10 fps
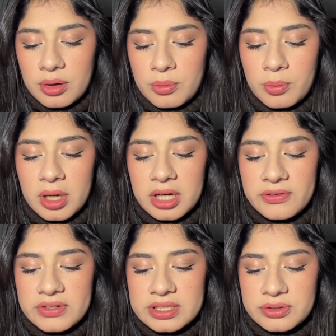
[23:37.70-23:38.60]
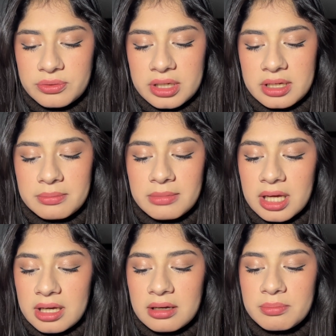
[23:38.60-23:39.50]
What if he's gritting
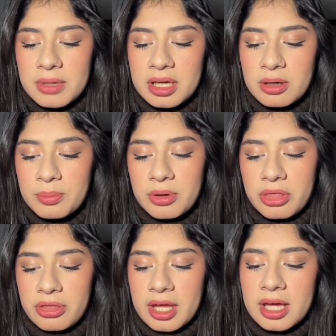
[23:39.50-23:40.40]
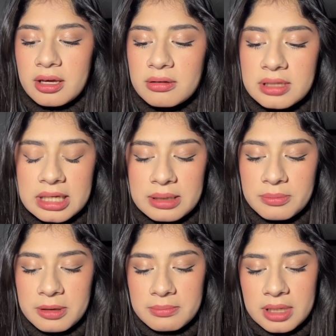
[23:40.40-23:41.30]
on my upper thigh, only in
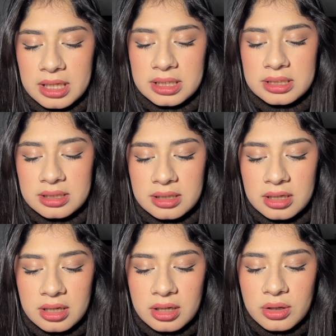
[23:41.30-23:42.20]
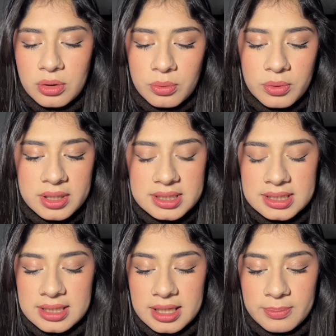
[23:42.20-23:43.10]
my mind? One
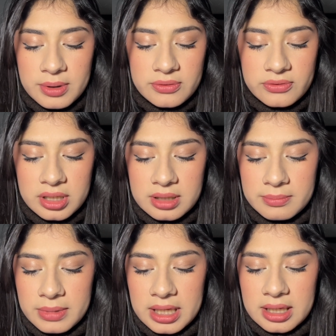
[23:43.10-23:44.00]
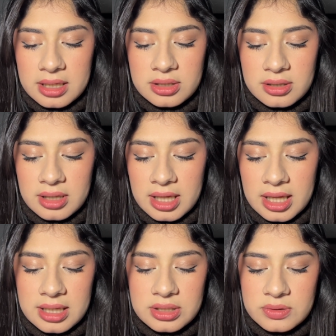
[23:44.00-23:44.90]
sleep and falling back into the
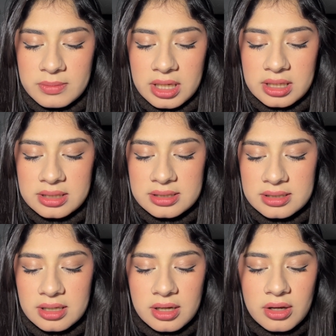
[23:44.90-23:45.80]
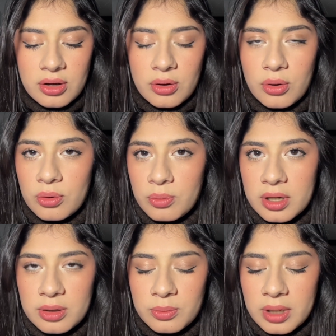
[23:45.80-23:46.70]
hedge maze. Oh,
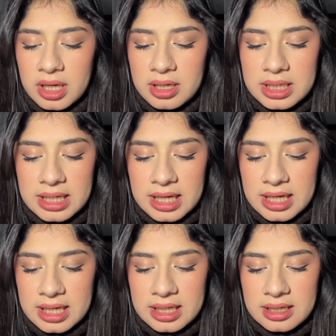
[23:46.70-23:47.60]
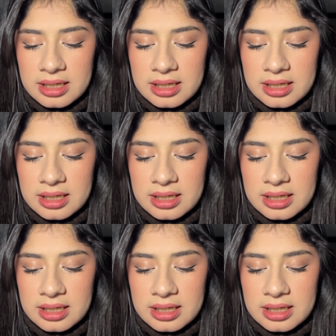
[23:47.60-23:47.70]
what a way to die.